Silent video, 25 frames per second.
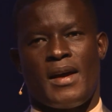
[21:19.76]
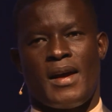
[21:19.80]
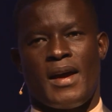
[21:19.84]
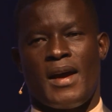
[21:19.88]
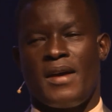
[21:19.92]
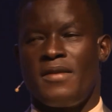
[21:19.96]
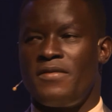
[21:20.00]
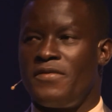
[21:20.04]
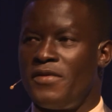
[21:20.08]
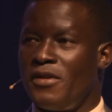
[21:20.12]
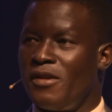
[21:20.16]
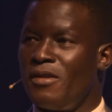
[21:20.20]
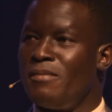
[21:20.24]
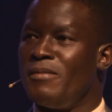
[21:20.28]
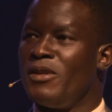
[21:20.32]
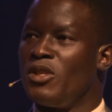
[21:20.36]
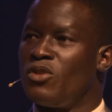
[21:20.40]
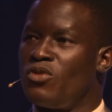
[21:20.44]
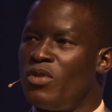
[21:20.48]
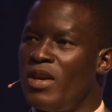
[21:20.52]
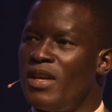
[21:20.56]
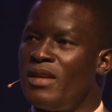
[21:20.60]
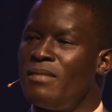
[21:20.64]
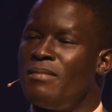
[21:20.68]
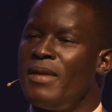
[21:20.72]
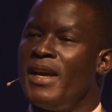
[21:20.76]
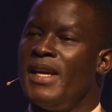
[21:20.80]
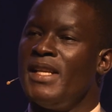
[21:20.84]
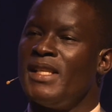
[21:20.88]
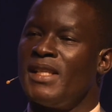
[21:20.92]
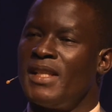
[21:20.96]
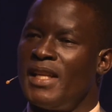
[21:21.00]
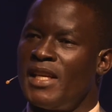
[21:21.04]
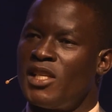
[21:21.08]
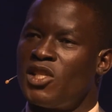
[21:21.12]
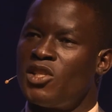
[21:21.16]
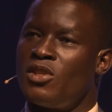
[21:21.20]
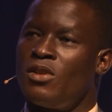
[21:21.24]
I feel betrayed by
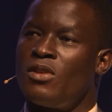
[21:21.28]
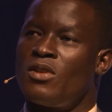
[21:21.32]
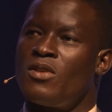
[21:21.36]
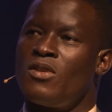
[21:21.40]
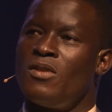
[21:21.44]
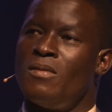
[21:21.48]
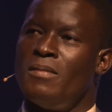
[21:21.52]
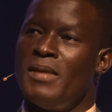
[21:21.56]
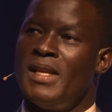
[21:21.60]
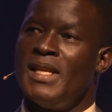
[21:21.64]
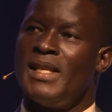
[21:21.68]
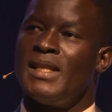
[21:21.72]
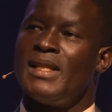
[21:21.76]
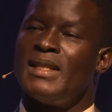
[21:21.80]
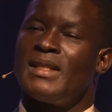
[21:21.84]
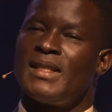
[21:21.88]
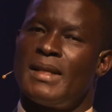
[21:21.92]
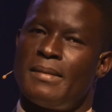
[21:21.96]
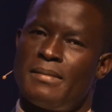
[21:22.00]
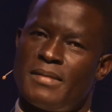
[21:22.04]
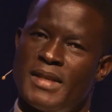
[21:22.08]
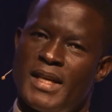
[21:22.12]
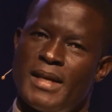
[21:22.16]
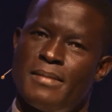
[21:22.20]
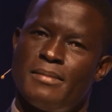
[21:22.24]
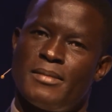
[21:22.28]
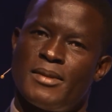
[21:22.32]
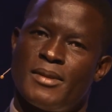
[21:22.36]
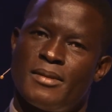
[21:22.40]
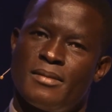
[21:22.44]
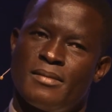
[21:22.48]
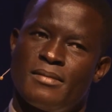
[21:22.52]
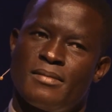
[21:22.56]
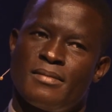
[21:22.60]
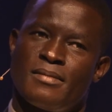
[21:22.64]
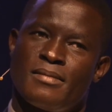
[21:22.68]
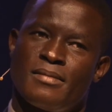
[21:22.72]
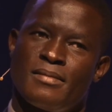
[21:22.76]
international community sometimes.
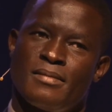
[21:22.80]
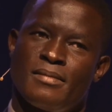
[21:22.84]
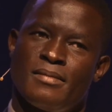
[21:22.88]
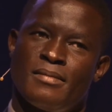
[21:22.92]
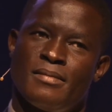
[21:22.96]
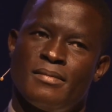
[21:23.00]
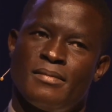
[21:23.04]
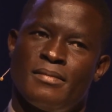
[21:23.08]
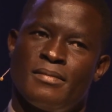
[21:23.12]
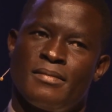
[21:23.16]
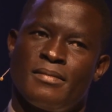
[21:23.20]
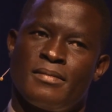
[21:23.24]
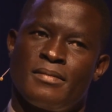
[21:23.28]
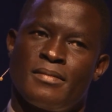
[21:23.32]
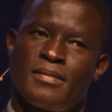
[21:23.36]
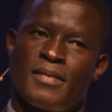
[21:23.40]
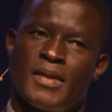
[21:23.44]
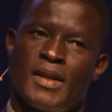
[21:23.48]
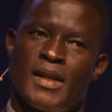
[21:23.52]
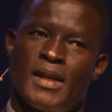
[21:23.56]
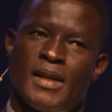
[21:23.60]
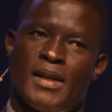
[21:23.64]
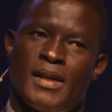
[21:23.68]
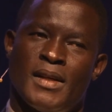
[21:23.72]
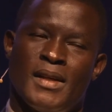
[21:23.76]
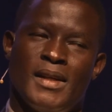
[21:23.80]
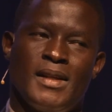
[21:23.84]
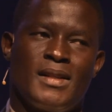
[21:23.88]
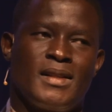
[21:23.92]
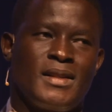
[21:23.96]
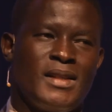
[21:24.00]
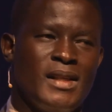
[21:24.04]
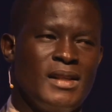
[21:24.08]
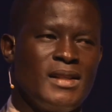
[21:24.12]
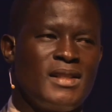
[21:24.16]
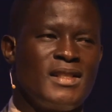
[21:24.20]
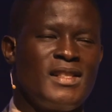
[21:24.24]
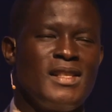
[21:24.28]
The
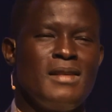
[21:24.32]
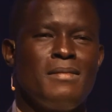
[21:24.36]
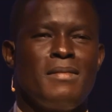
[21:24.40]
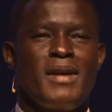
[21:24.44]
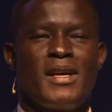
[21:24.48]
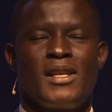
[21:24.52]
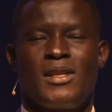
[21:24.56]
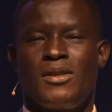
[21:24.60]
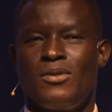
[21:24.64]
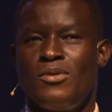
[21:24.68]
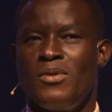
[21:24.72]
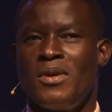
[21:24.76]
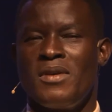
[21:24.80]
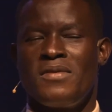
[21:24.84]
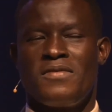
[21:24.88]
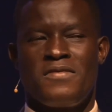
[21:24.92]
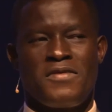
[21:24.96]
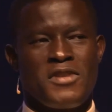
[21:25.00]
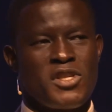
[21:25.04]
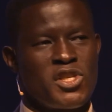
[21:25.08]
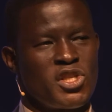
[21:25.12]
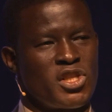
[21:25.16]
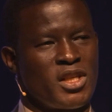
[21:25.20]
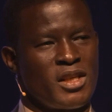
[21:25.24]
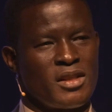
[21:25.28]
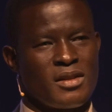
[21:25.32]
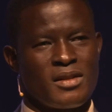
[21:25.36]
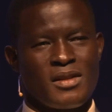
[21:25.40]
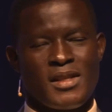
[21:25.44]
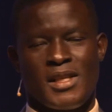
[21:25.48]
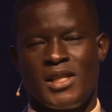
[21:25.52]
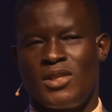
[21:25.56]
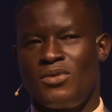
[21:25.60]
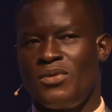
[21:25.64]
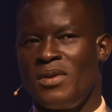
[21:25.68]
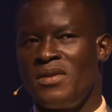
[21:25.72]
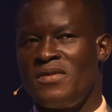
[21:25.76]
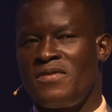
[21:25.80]
system are too efficient, they're
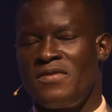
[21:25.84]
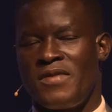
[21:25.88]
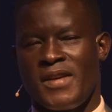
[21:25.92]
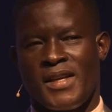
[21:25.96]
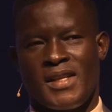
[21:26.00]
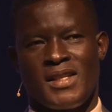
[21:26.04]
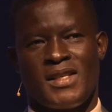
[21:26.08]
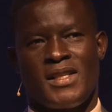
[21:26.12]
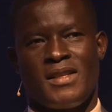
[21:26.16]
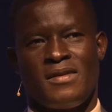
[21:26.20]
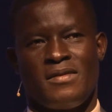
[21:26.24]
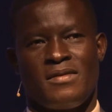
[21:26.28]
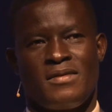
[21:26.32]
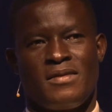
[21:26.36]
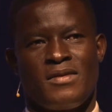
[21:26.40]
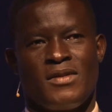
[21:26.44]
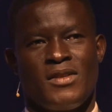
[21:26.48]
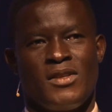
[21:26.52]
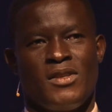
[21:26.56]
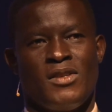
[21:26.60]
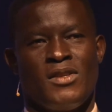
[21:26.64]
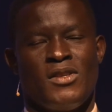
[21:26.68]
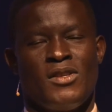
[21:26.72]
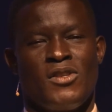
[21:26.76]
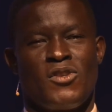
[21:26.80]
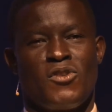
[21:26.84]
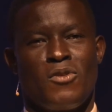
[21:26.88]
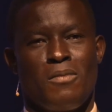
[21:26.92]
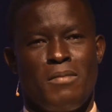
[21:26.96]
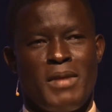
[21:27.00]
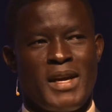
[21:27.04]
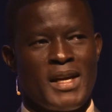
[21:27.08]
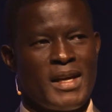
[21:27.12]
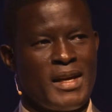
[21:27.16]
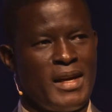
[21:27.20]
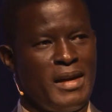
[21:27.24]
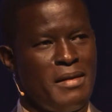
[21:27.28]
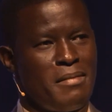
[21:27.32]
too effective to
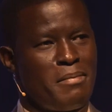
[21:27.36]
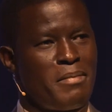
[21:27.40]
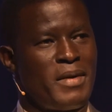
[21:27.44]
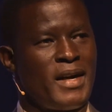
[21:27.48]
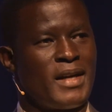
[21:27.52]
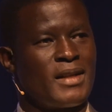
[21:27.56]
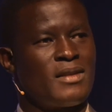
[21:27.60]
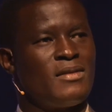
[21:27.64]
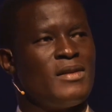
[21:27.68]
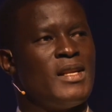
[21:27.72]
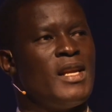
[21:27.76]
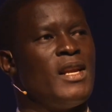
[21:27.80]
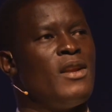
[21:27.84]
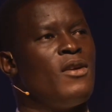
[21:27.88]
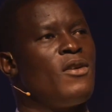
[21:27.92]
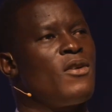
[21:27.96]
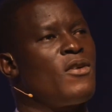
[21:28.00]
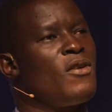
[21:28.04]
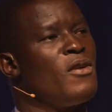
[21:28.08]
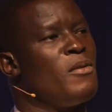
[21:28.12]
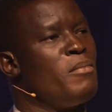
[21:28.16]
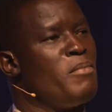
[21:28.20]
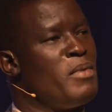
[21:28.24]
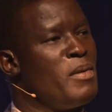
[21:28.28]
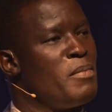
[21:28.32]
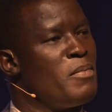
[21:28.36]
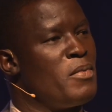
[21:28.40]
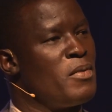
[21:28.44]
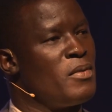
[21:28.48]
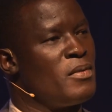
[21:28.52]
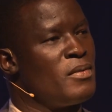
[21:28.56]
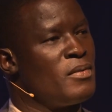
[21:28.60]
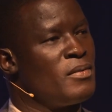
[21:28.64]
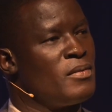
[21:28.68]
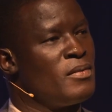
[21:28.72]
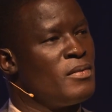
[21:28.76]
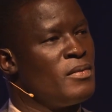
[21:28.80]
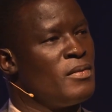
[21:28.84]
make impact to the local people.
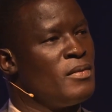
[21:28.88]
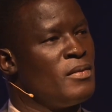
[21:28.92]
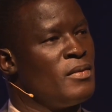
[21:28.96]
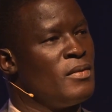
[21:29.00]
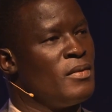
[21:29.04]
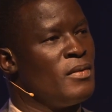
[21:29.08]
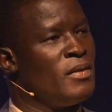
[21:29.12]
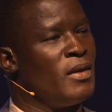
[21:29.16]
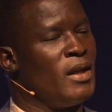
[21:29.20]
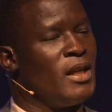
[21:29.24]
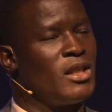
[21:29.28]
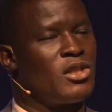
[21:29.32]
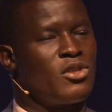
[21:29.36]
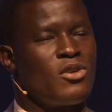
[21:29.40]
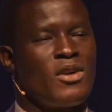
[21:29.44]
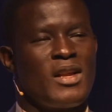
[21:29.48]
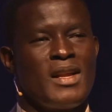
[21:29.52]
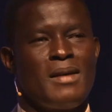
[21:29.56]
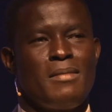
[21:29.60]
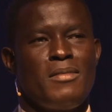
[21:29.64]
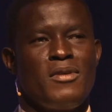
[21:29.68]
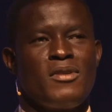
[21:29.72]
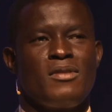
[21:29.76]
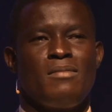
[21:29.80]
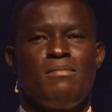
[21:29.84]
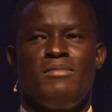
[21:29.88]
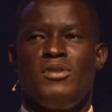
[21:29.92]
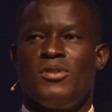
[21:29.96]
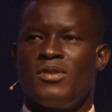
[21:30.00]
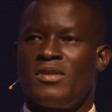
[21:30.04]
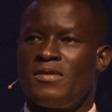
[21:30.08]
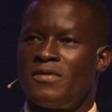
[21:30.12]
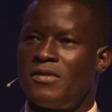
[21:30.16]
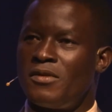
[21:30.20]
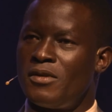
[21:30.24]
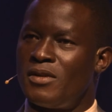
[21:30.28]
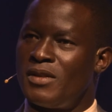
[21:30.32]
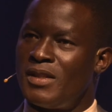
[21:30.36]
It's all about
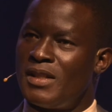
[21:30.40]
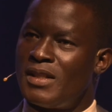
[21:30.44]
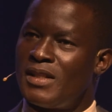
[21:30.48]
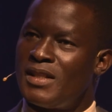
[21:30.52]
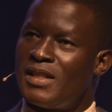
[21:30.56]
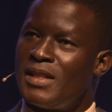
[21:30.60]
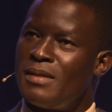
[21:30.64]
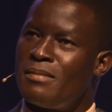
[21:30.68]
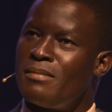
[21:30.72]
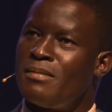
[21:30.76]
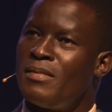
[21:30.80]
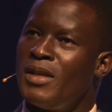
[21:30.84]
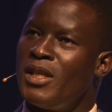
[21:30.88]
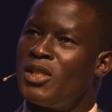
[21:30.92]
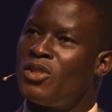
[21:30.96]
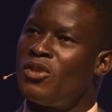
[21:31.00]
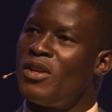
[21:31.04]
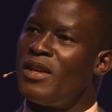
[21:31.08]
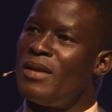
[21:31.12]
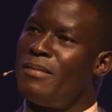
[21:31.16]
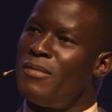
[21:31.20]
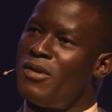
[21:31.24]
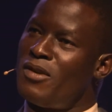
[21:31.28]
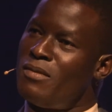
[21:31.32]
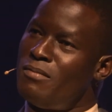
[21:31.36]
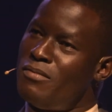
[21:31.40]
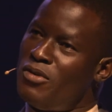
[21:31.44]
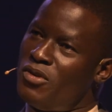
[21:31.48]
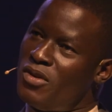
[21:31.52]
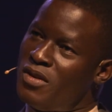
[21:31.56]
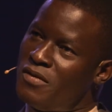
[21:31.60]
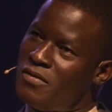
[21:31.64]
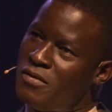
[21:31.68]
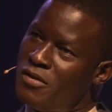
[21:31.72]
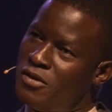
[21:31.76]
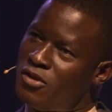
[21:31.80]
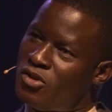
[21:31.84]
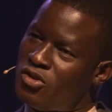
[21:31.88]
beautiful system. It's all about
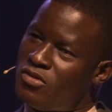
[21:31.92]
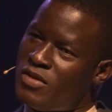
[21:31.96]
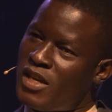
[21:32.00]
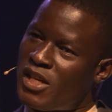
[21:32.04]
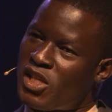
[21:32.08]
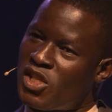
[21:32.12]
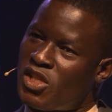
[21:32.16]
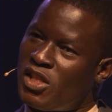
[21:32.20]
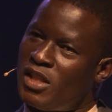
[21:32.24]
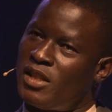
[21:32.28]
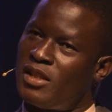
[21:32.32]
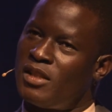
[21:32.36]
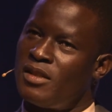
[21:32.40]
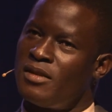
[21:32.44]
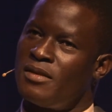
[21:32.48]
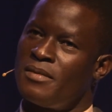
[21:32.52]
beautiful structure.